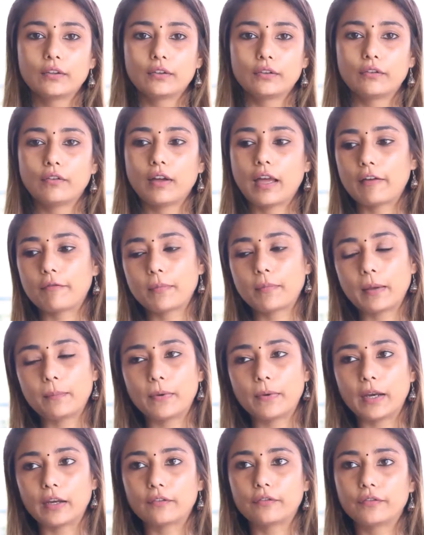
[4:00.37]
you know, have my
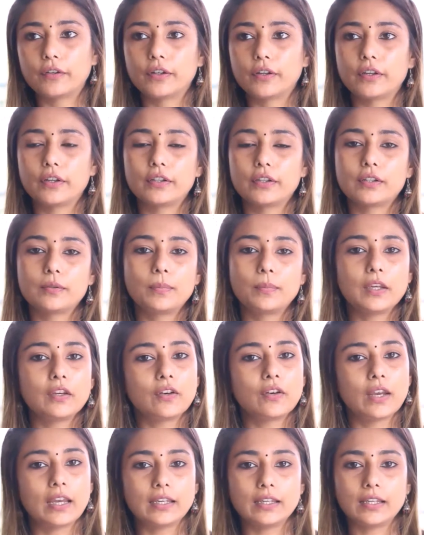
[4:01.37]
breakfast,
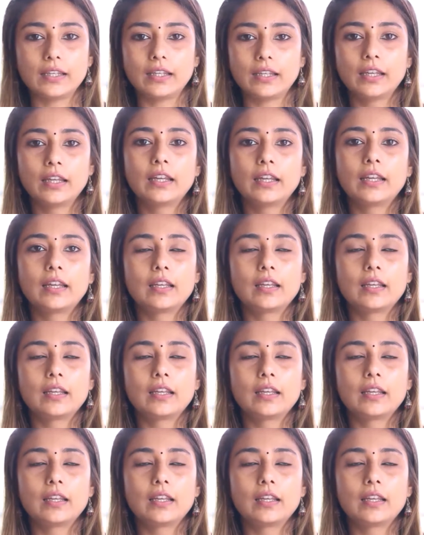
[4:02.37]
be ready.